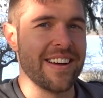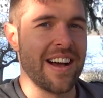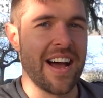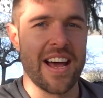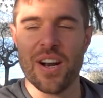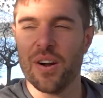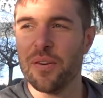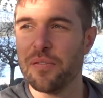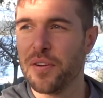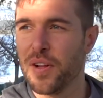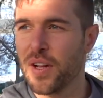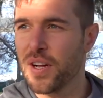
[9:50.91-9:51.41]
I
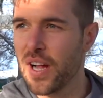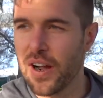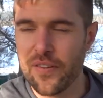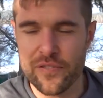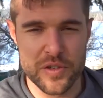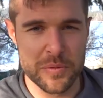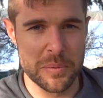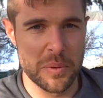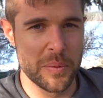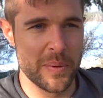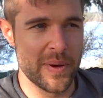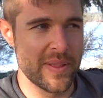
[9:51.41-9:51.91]
don't feel
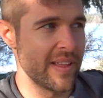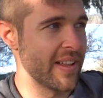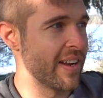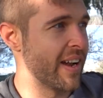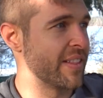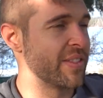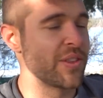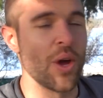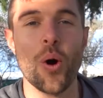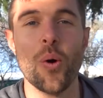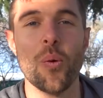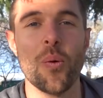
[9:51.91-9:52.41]
comfortable with it. I
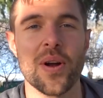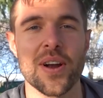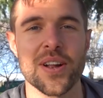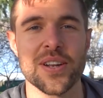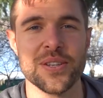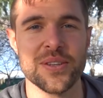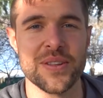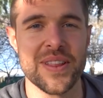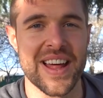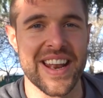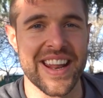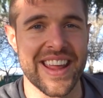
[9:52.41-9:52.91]
don't want to
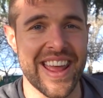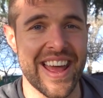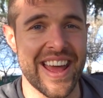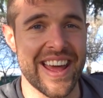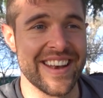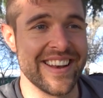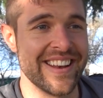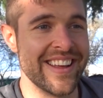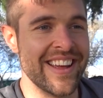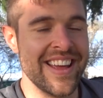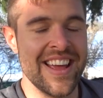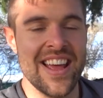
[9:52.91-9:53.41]
do that
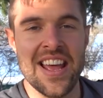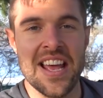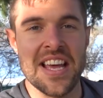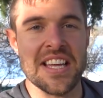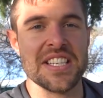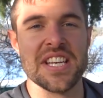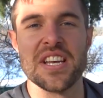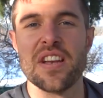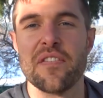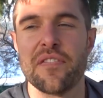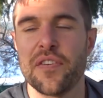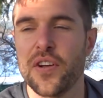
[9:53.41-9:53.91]
again.
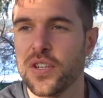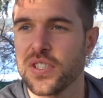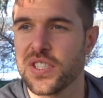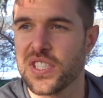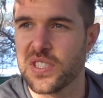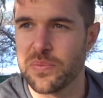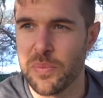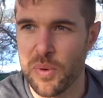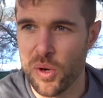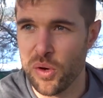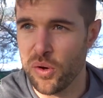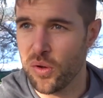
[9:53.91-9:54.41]
Didn't feel
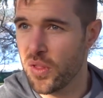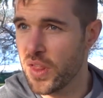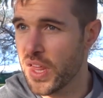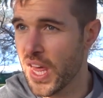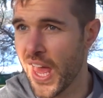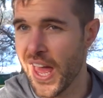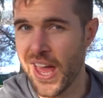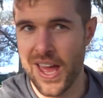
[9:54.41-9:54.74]
smooth.